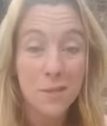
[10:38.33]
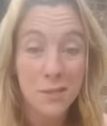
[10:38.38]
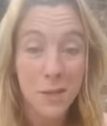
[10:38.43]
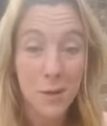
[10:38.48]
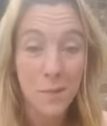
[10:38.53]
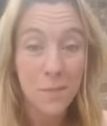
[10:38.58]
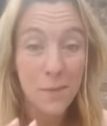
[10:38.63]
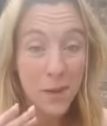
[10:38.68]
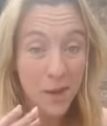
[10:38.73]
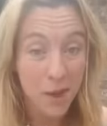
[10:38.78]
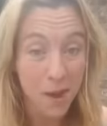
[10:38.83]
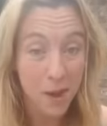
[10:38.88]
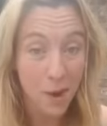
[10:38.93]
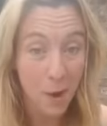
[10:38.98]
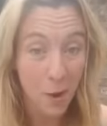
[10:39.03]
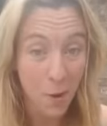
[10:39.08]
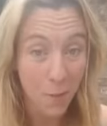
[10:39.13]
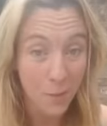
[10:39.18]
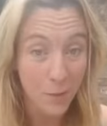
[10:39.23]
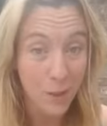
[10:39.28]
So I
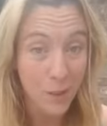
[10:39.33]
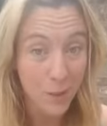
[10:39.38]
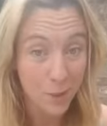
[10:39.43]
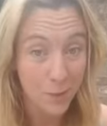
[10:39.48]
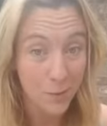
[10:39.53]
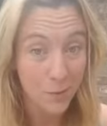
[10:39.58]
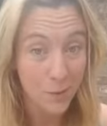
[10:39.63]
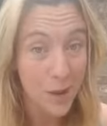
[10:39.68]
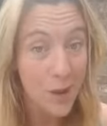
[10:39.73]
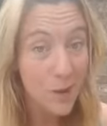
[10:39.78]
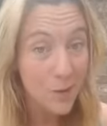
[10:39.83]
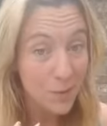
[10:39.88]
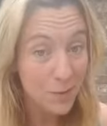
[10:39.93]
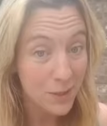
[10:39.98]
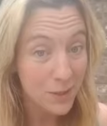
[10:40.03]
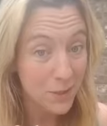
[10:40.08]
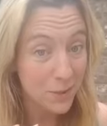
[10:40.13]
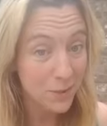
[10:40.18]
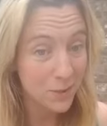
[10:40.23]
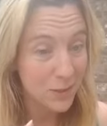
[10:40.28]
hope that you
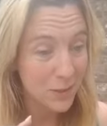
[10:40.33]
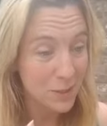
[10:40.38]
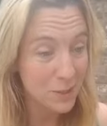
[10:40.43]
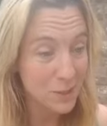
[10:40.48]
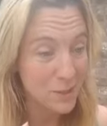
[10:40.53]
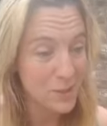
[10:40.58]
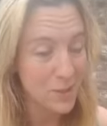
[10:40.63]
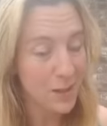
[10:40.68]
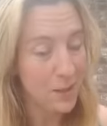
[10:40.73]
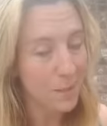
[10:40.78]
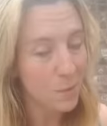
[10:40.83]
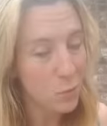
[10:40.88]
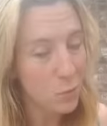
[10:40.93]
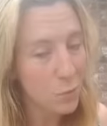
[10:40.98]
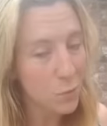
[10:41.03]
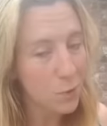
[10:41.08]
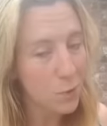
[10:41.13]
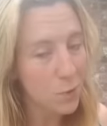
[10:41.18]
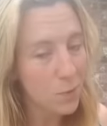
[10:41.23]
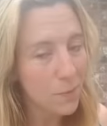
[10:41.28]
can just like
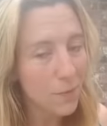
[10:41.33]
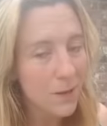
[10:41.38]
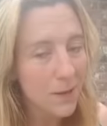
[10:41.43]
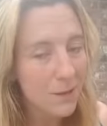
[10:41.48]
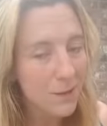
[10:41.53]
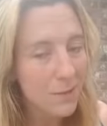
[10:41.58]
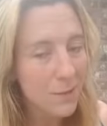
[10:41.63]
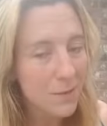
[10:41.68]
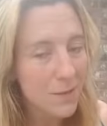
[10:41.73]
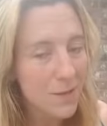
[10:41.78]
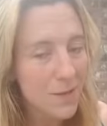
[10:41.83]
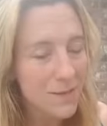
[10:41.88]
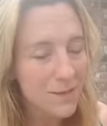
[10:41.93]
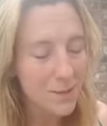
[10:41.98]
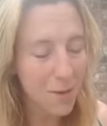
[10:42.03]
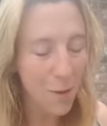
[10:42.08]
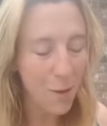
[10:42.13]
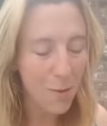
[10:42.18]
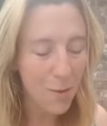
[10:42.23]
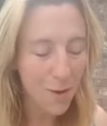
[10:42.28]
breathe through
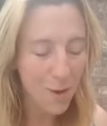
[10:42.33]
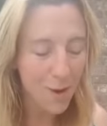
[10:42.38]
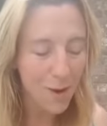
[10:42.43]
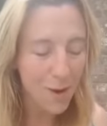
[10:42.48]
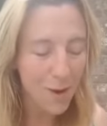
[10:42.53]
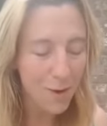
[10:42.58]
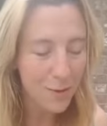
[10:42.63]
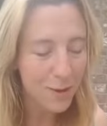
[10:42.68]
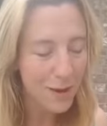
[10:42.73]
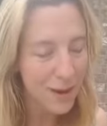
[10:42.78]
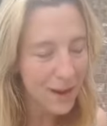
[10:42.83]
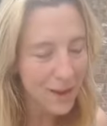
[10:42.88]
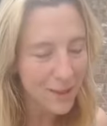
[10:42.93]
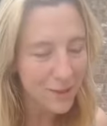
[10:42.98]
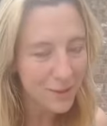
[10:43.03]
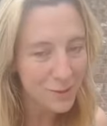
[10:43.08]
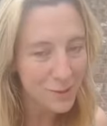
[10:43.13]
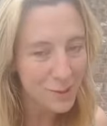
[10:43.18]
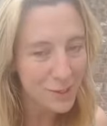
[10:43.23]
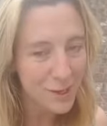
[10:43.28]
this. Go,
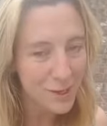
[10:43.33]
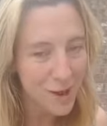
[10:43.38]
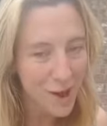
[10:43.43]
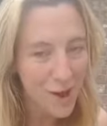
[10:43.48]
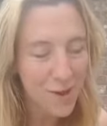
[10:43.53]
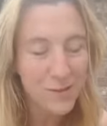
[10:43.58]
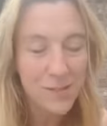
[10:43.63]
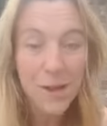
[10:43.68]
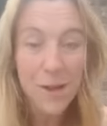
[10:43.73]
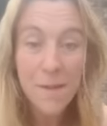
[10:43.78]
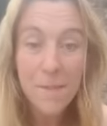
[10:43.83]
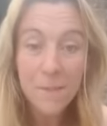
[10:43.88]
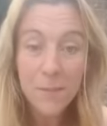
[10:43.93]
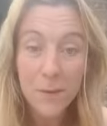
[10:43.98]
okay, there she goes.